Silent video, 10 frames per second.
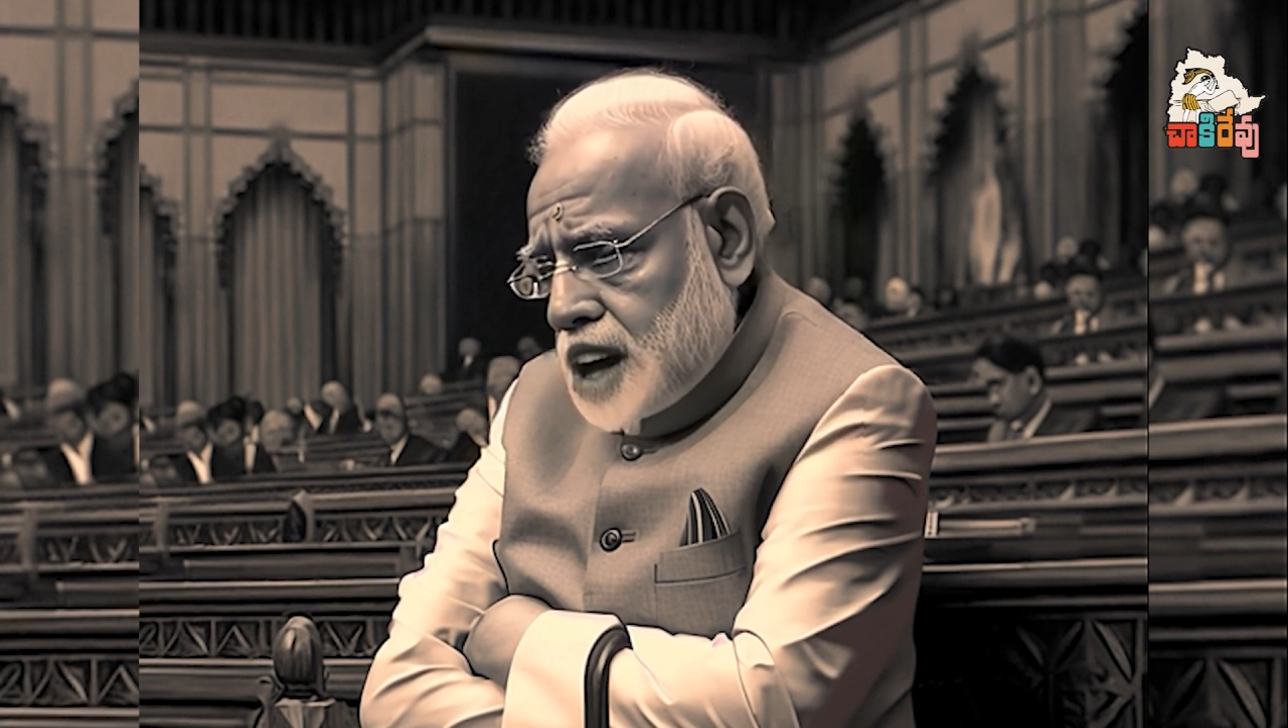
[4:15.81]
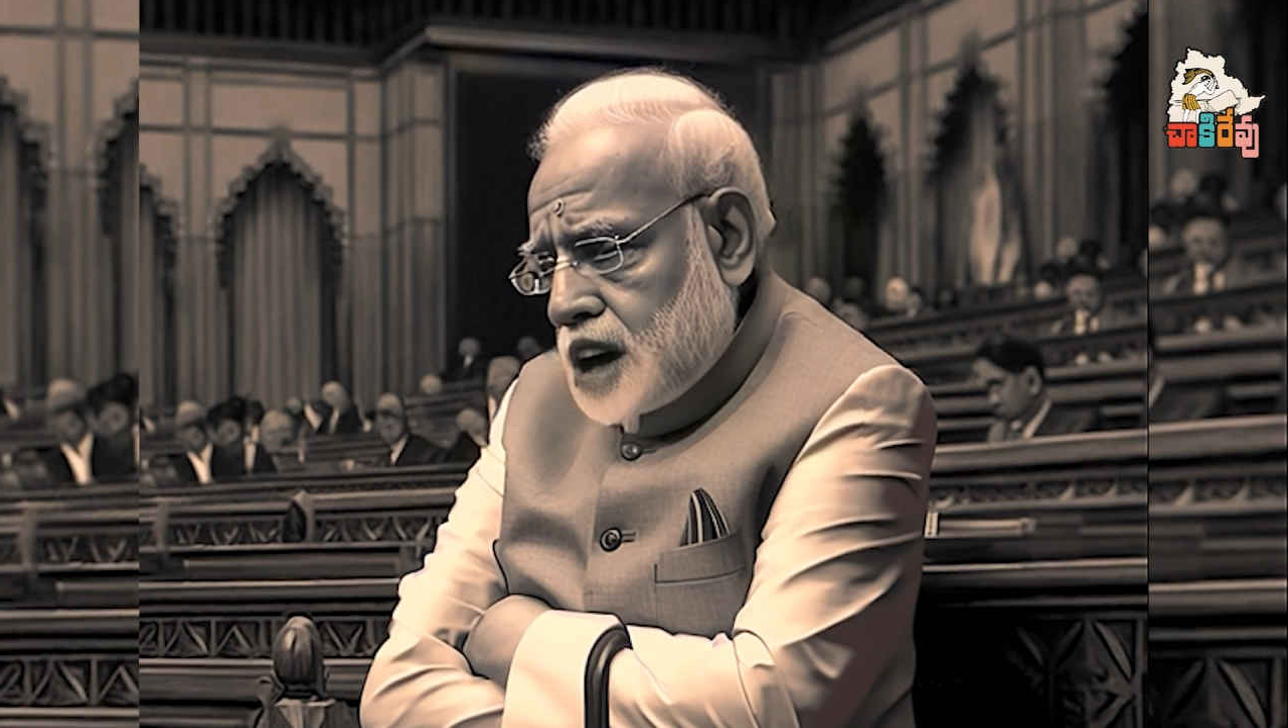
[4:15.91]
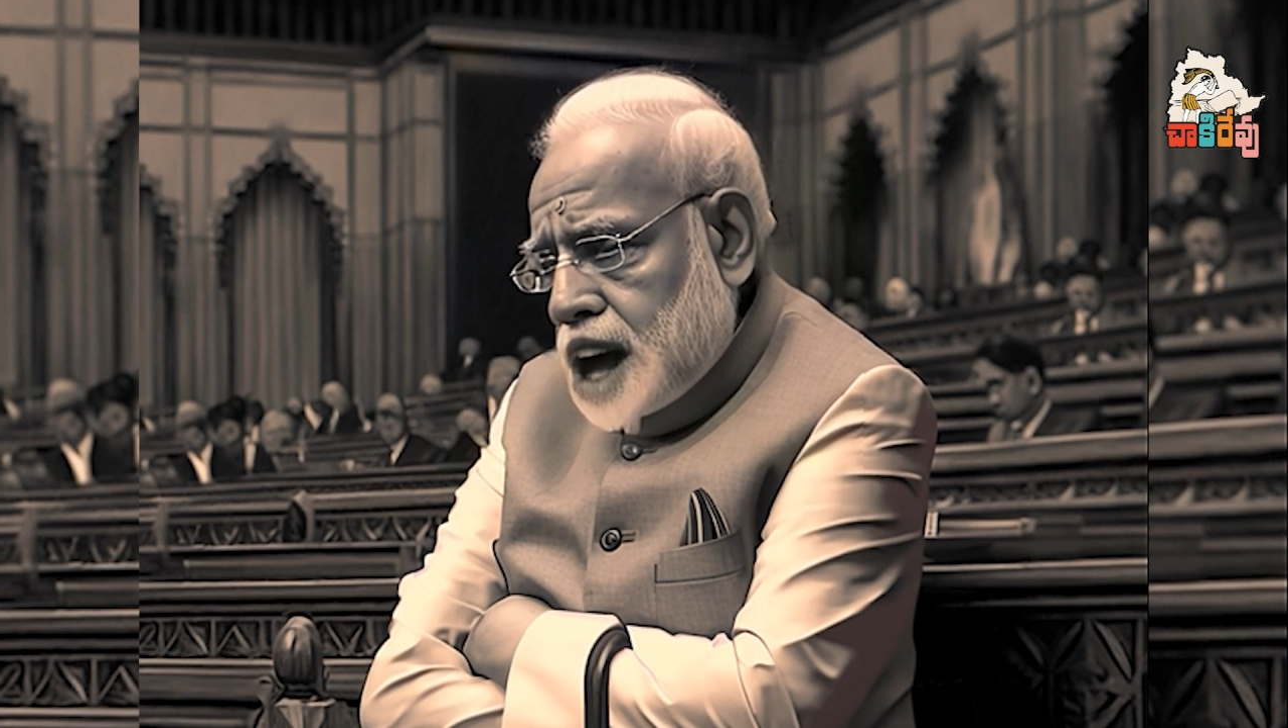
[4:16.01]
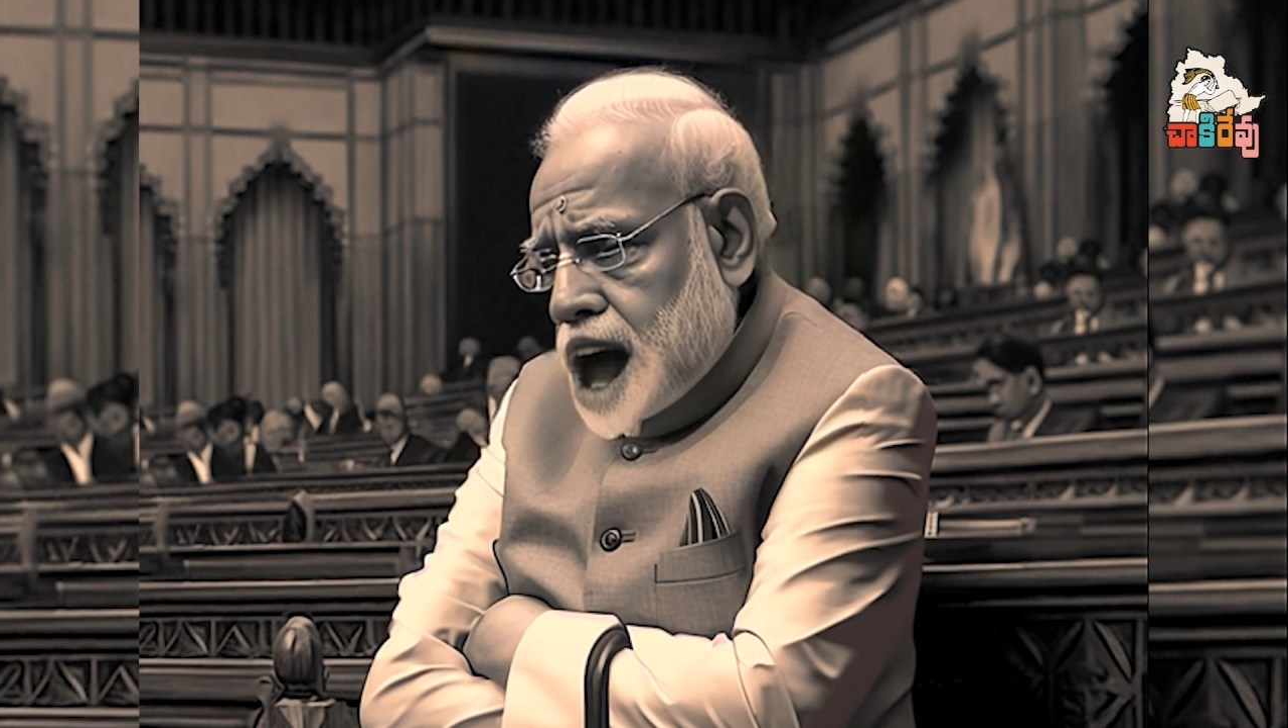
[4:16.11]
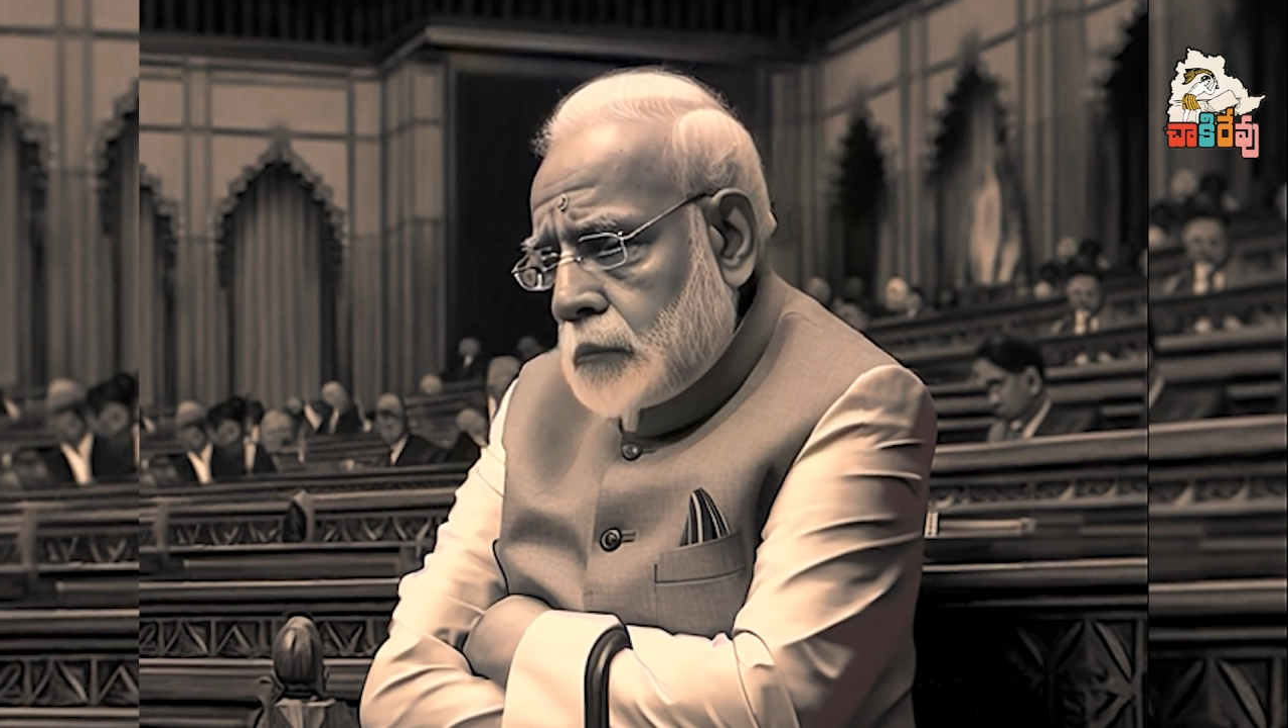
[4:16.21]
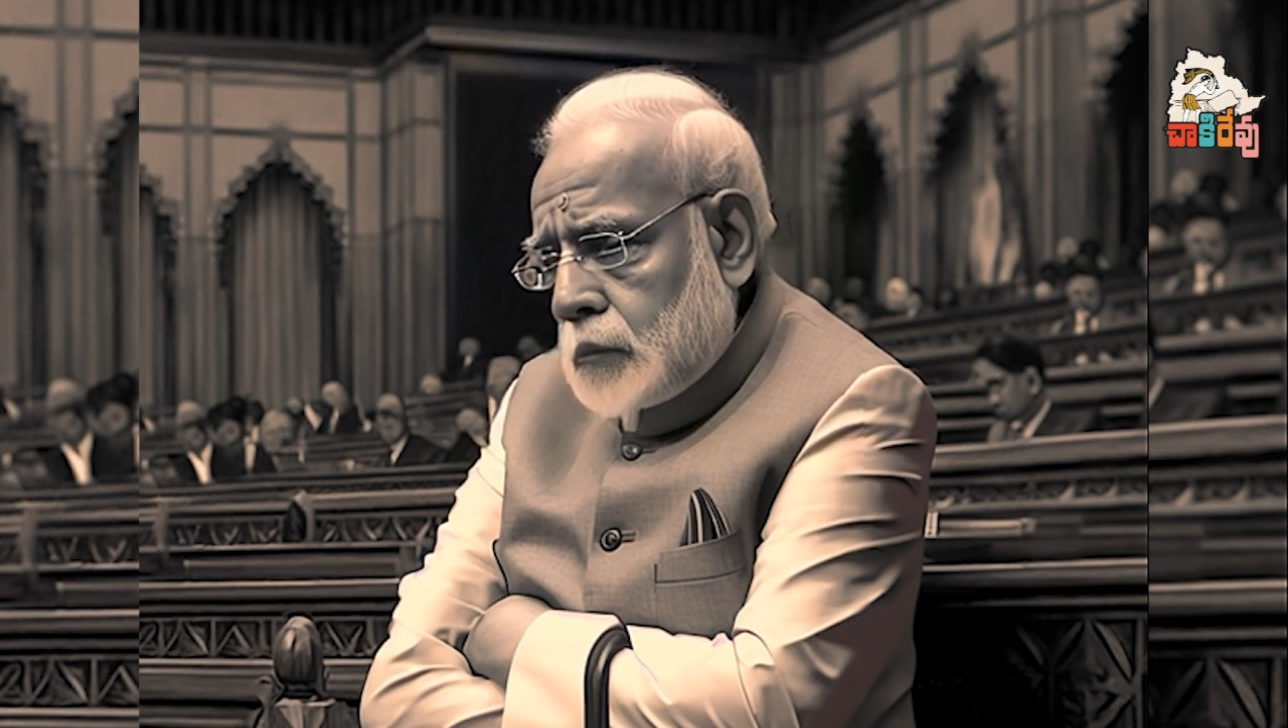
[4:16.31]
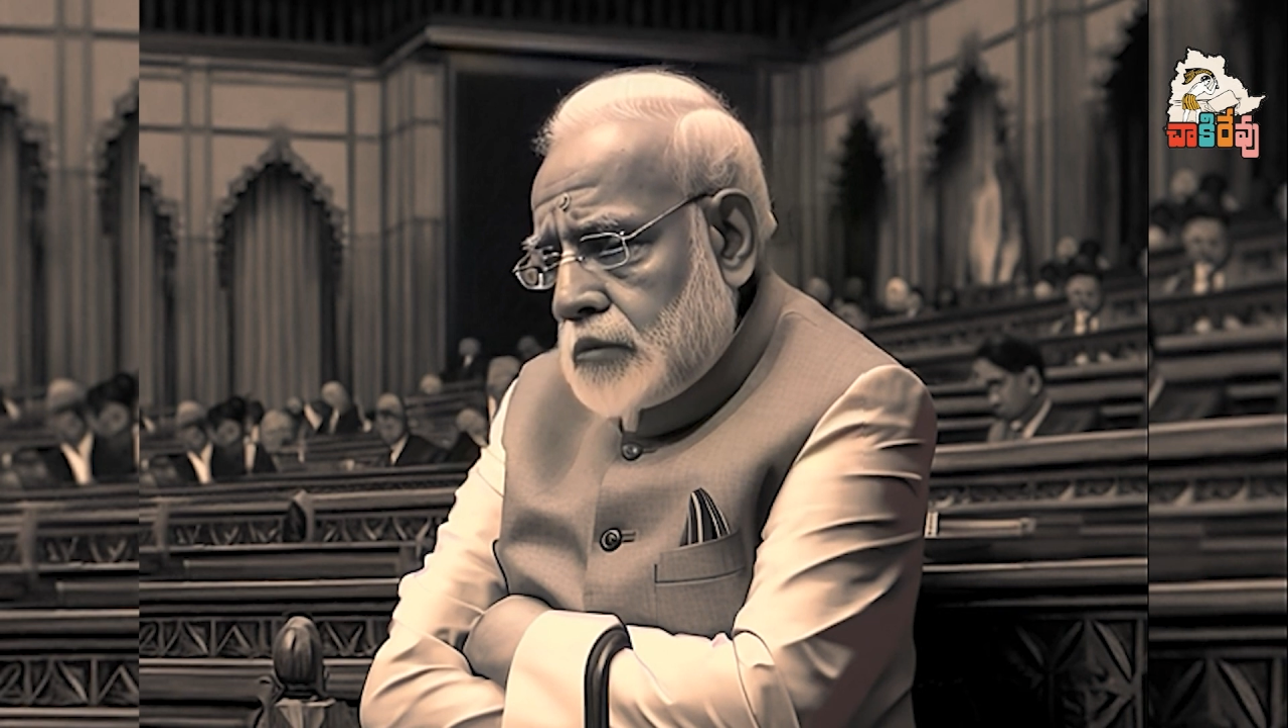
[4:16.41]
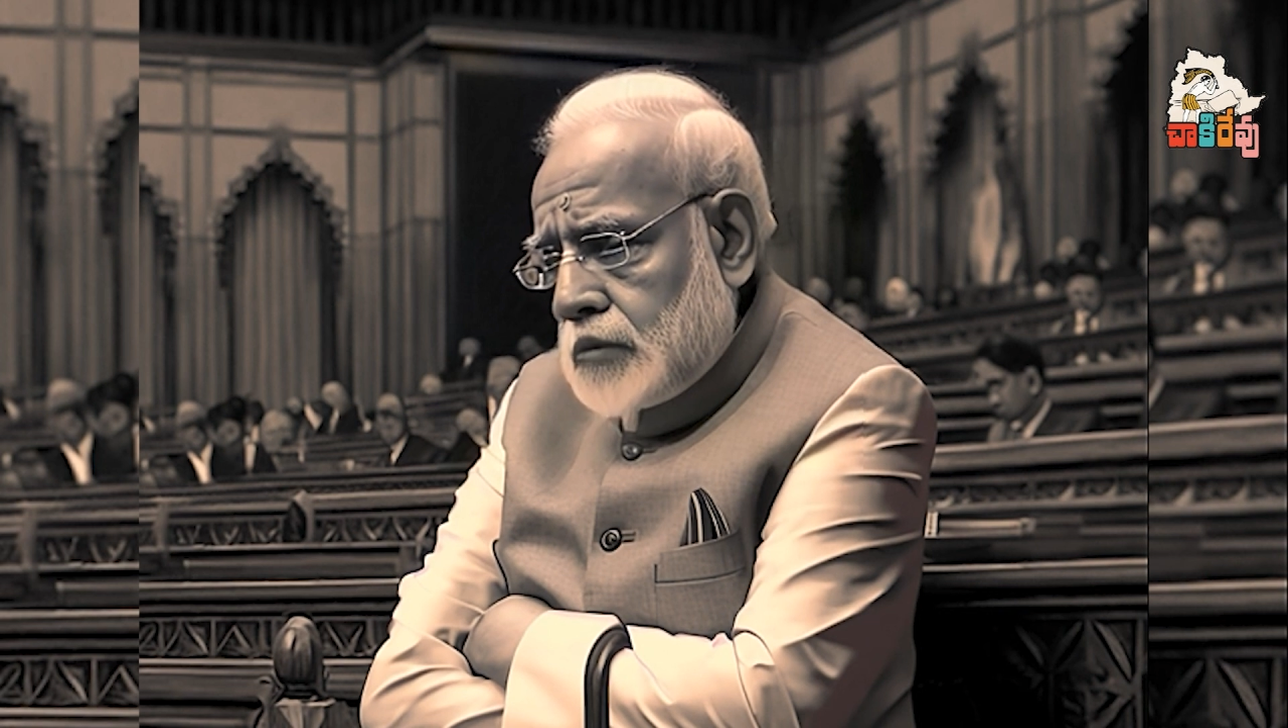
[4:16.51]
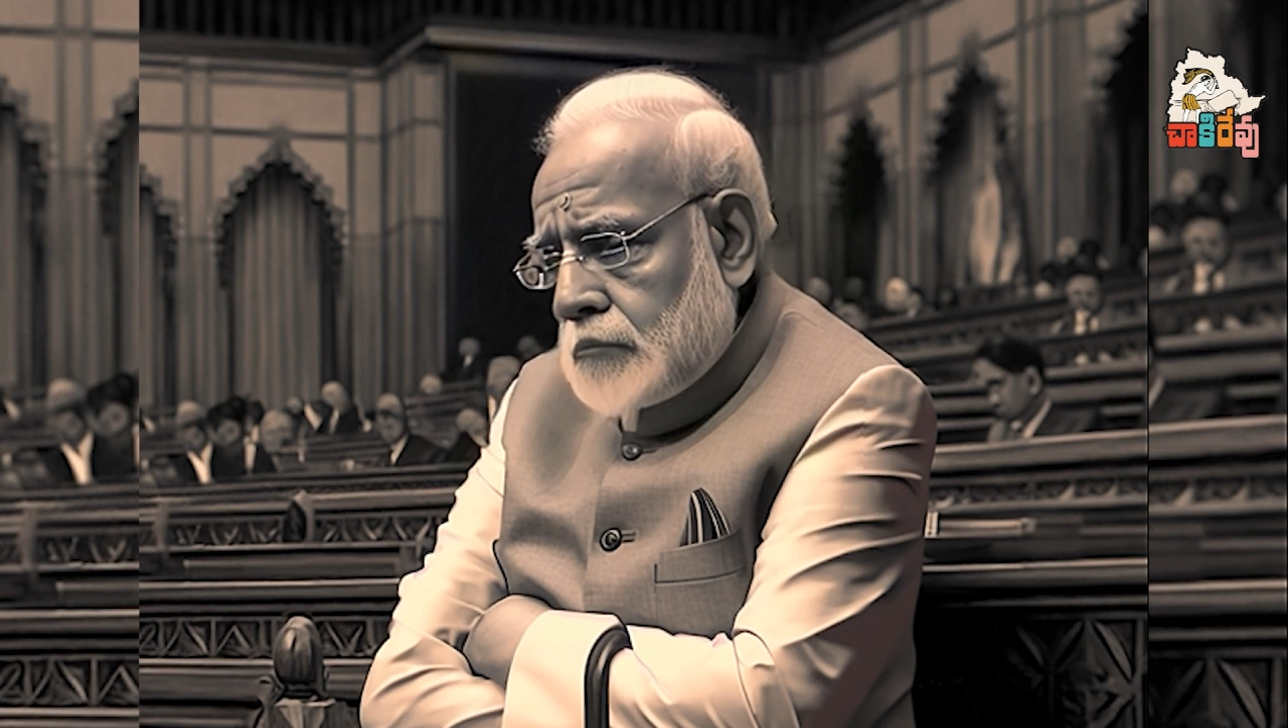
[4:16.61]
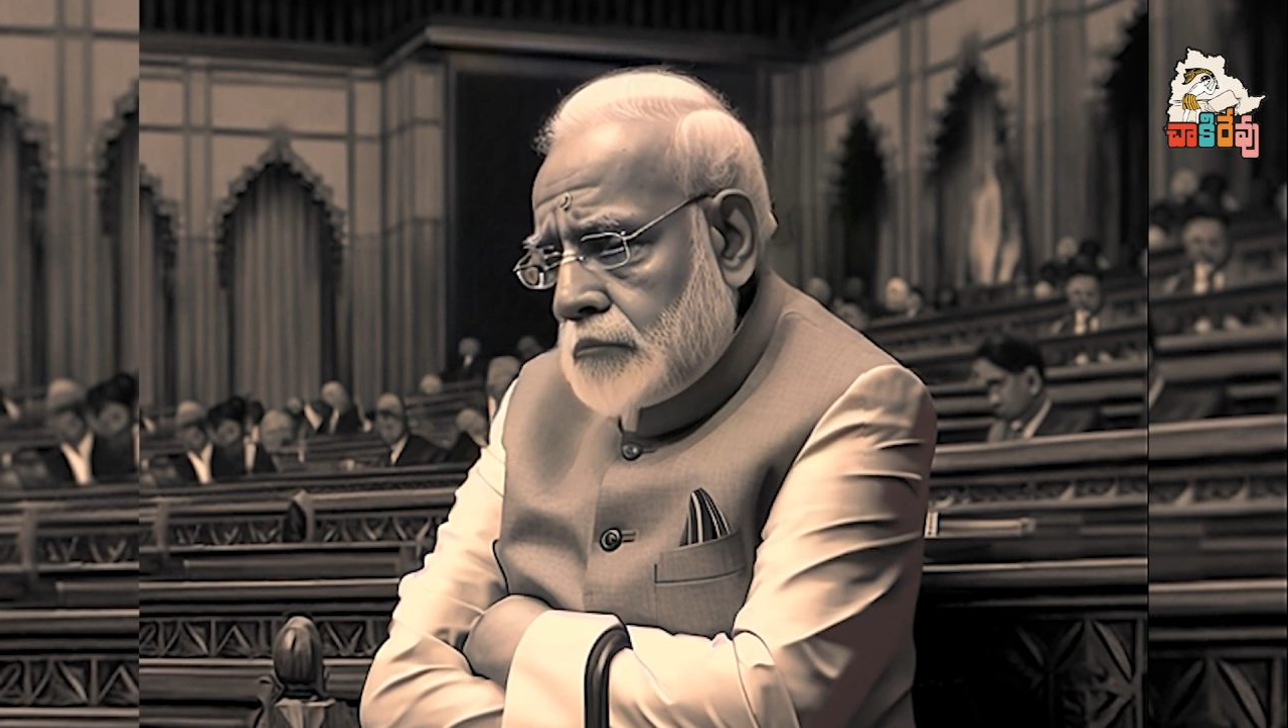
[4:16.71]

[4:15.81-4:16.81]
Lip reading: that could happen?